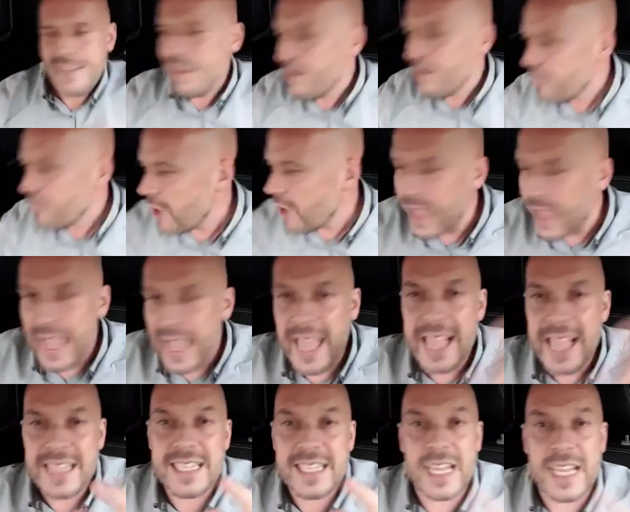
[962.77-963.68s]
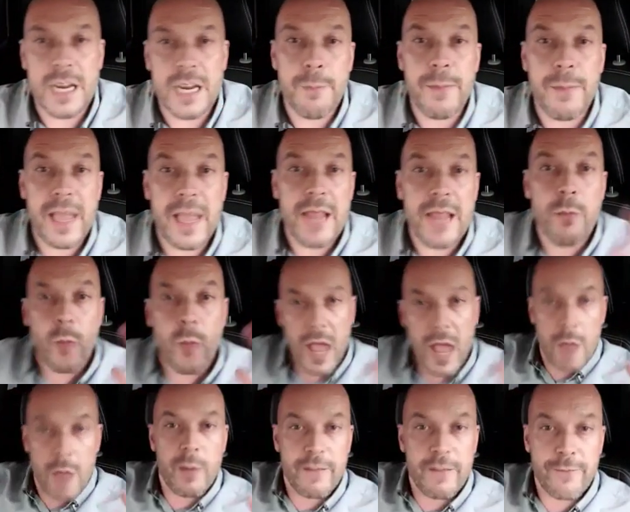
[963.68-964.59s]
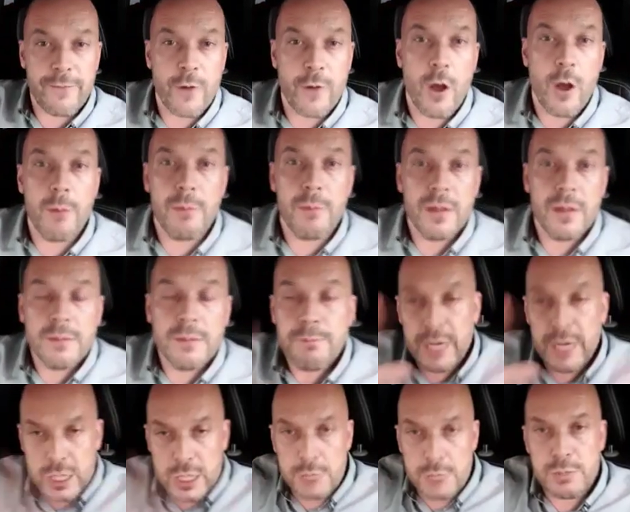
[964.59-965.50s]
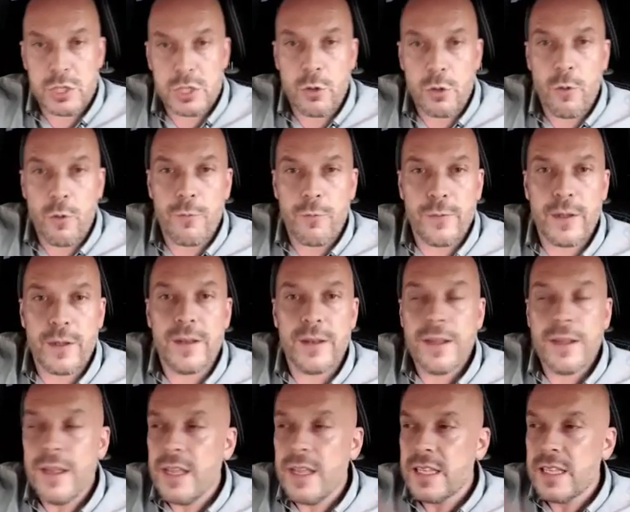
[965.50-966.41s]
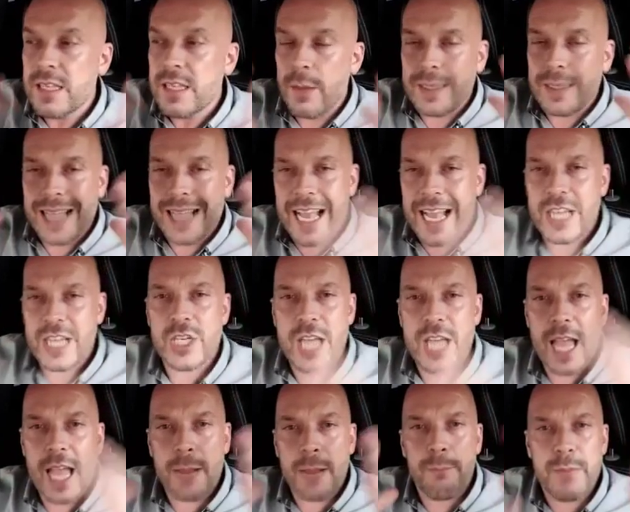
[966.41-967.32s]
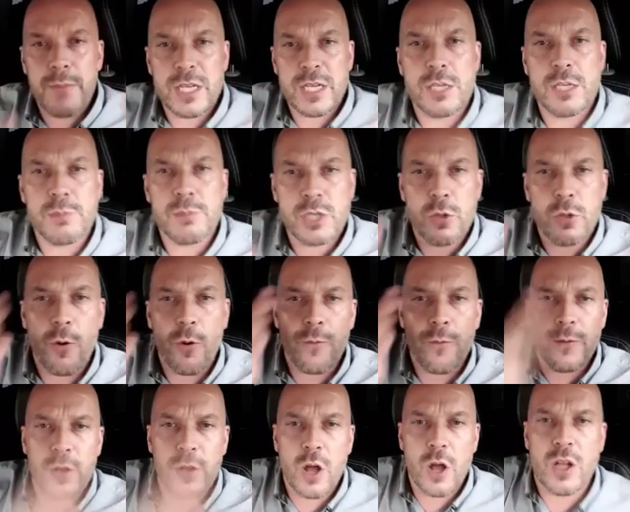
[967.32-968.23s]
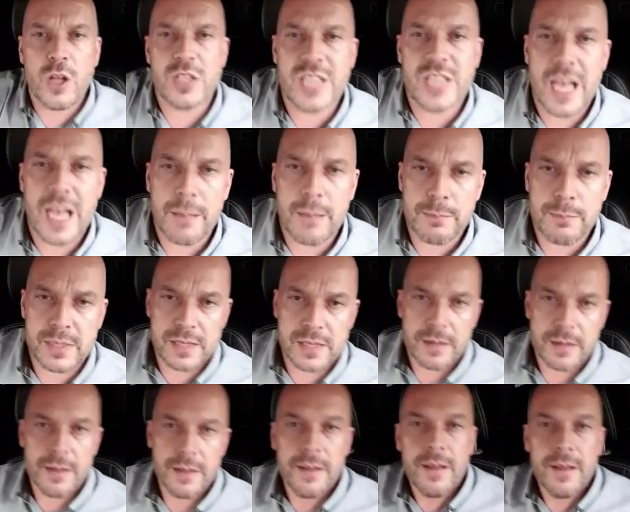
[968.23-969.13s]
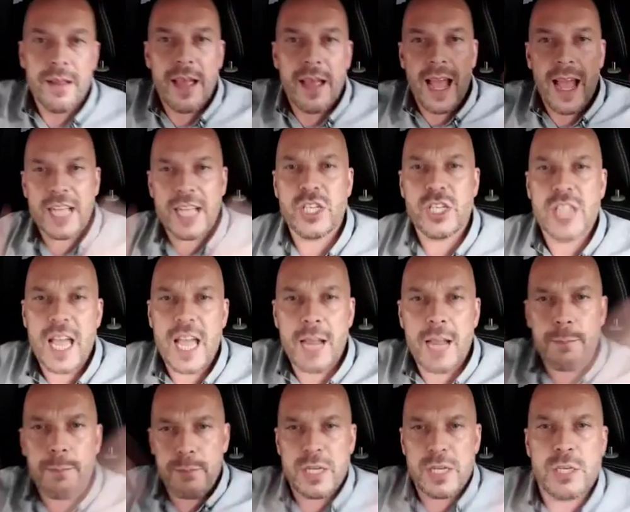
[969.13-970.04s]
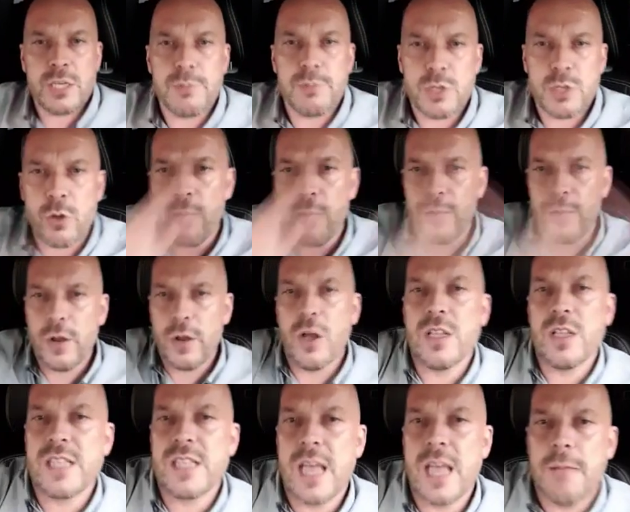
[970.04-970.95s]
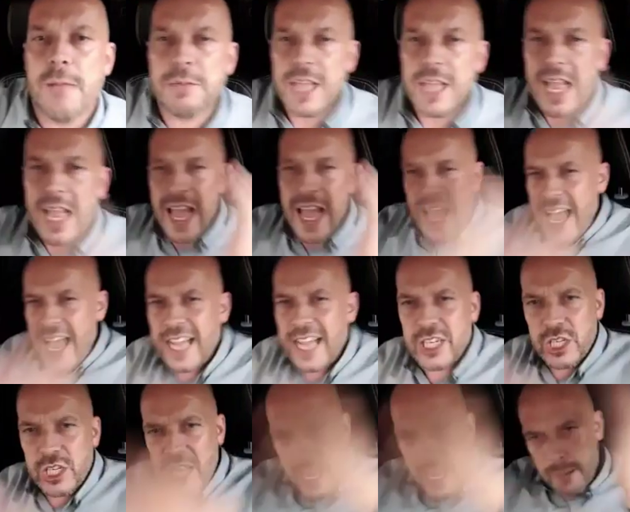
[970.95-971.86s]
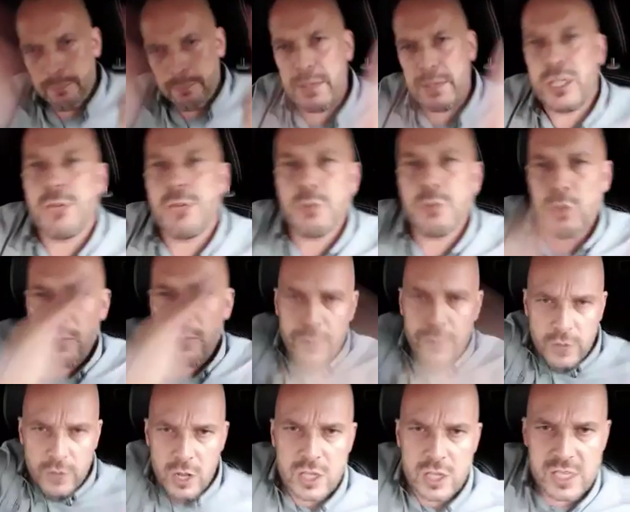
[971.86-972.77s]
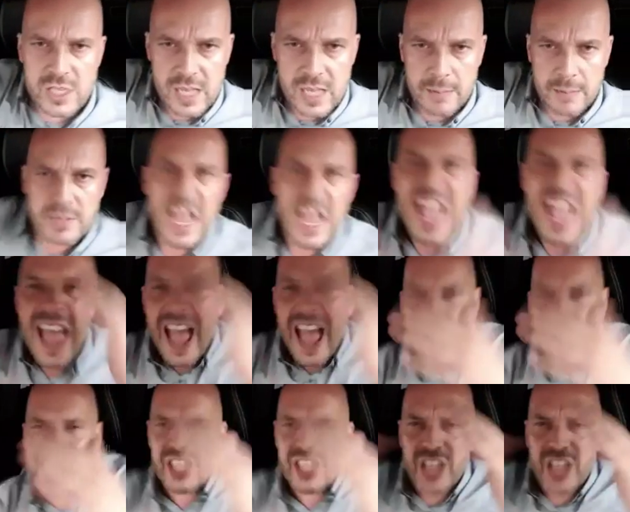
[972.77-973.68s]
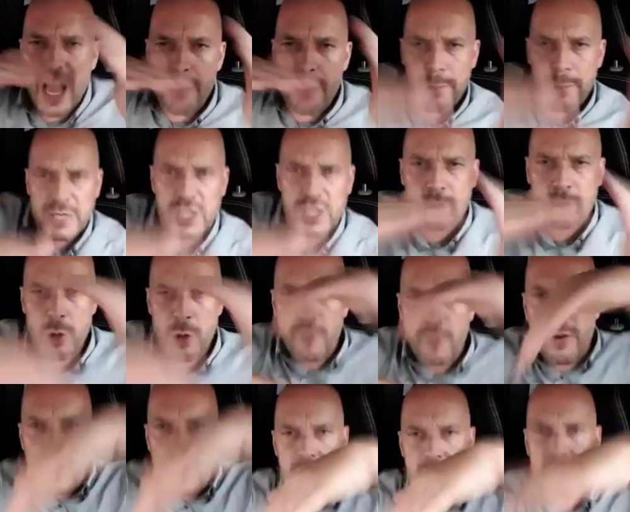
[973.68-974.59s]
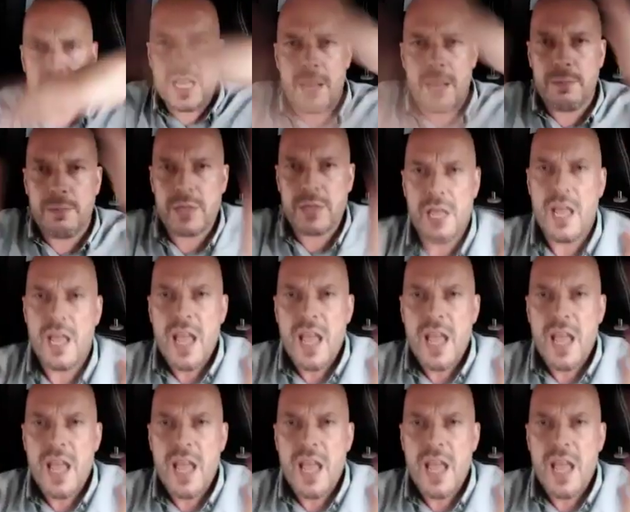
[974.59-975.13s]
Right, it's going to be where we're from, Bishop Stortford. So it's hashtag Bishop Stortford Hot Tubs. Hashtag Bishop Stortford Hot Tubs. Hashtag Bishop Stortford Hot Tubs. Hashtag Bishop Stortford Hot Tubs.